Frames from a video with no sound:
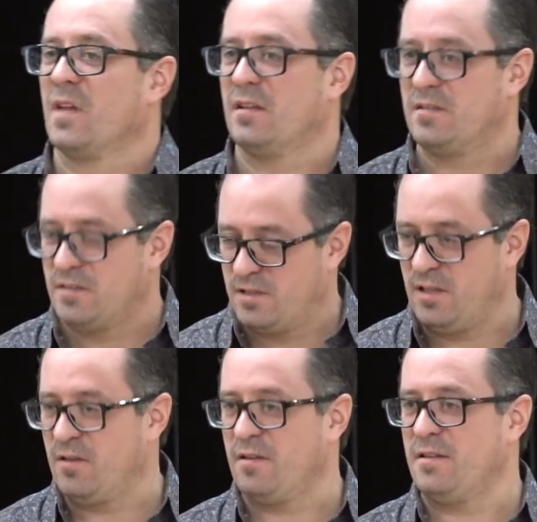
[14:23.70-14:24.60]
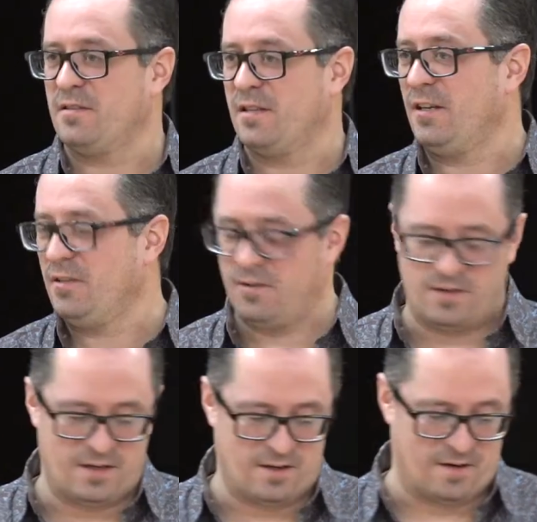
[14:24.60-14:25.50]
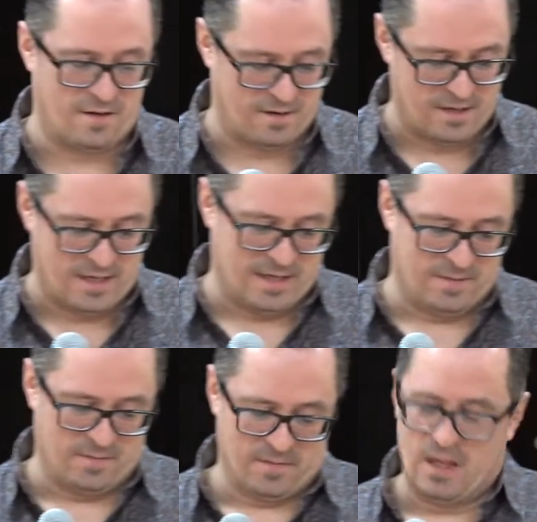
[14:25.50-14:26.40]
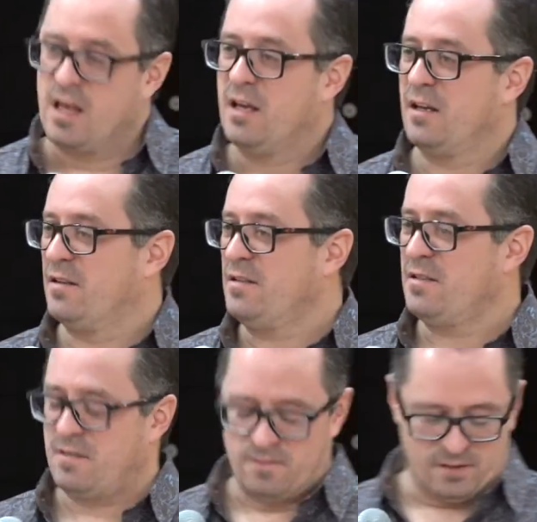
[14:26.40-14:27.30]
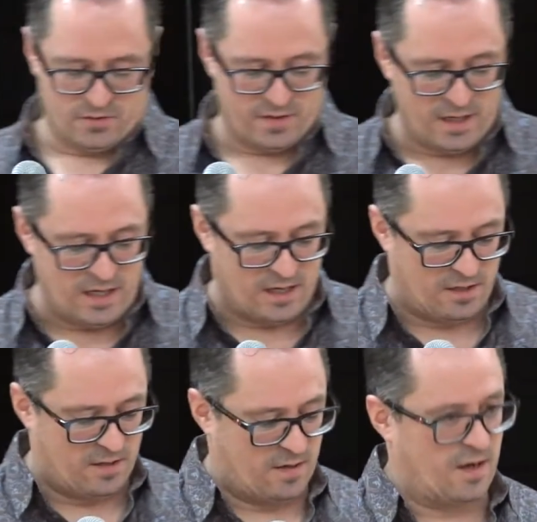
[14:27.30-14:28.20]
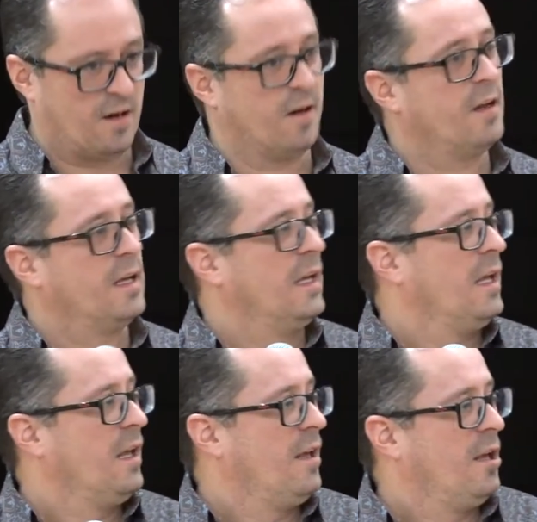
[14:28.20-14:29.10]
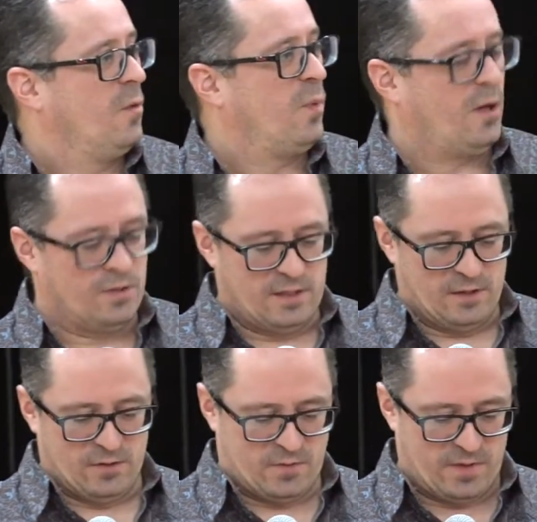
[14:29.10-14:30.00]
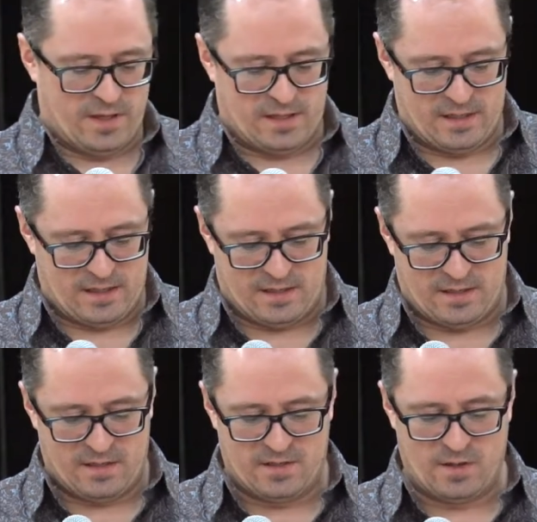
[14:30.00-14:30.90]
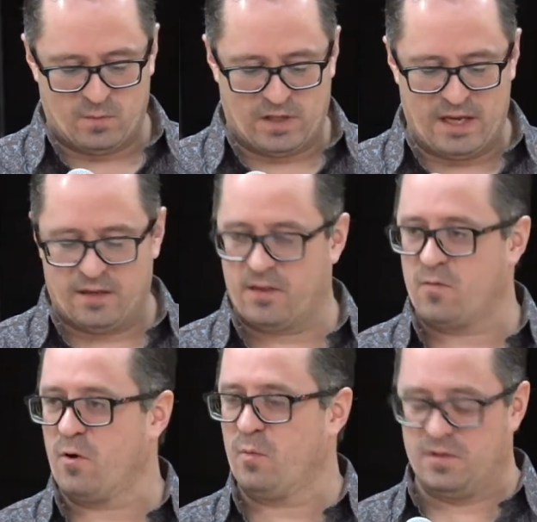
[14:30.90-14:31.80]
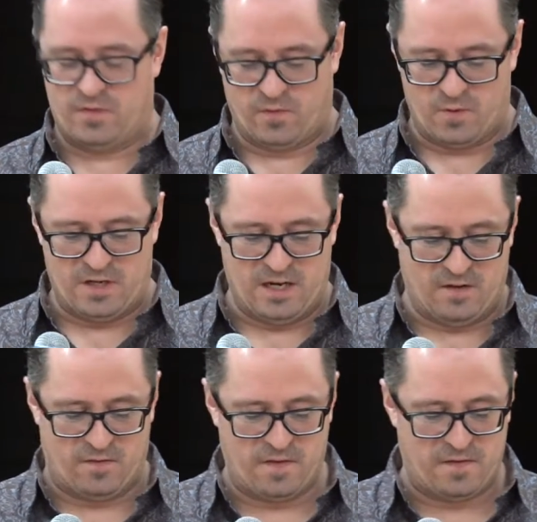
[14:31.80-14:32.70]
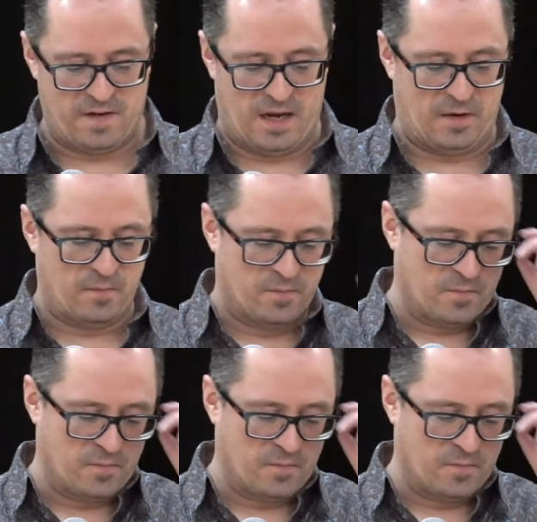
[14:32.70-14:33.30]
A serious issue here. Now, this is a real tricky issue here. Paul deals with it at some length in Romans 14 and 15.